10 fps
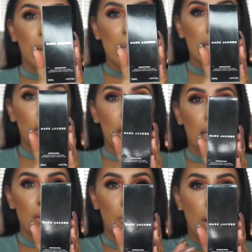let me tell you
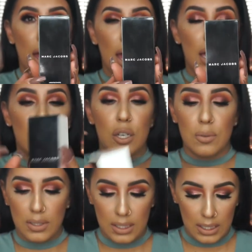guys why I
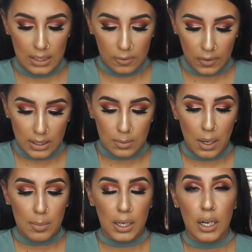chose this face
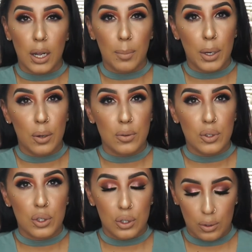primer
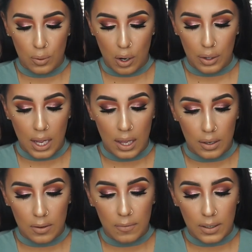opposed to all the
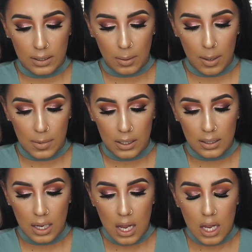other face
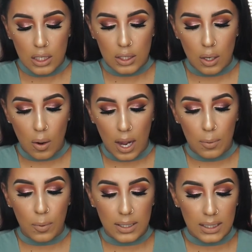primers. So
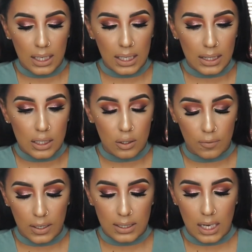I was going to get the Too
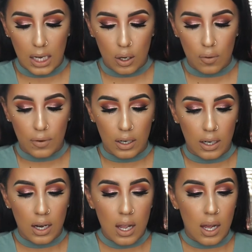Faced
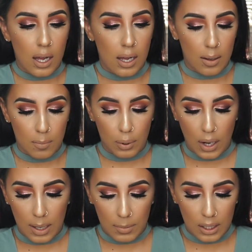Hangover um,
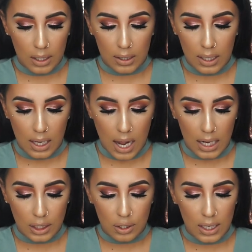primer, the
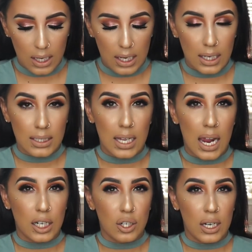hydrating, it's
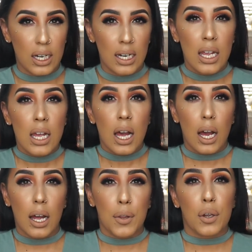hydrating.
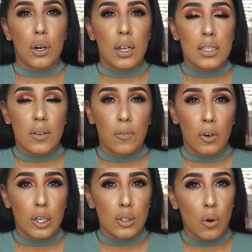Uh, the girl at
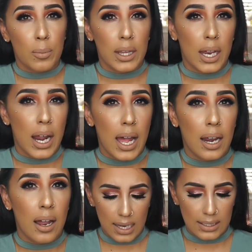Sephora told me that it
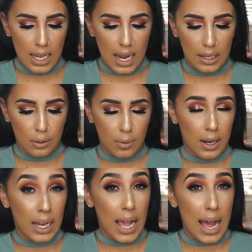had has
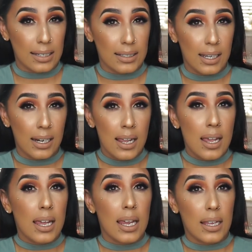hyaluronic acid
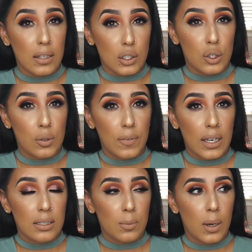in the Too
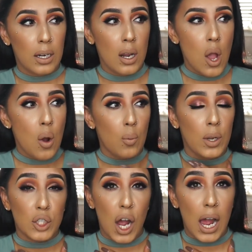Faced one,
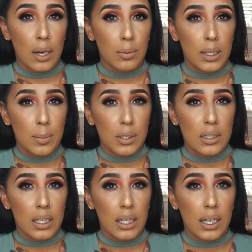which I really
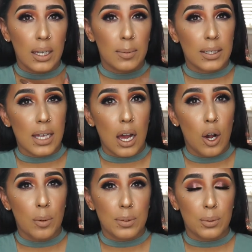personally like because it
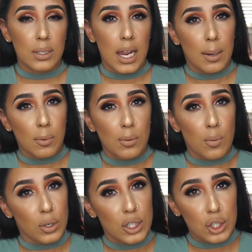helps retain more
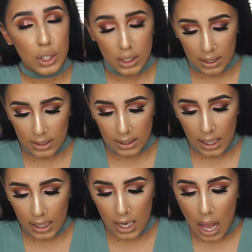moisture to the
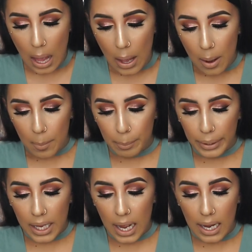skin.
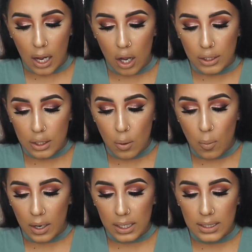But I also
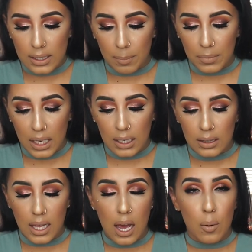wanted
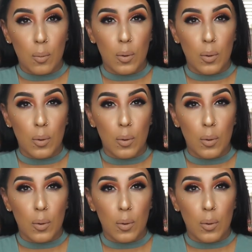something that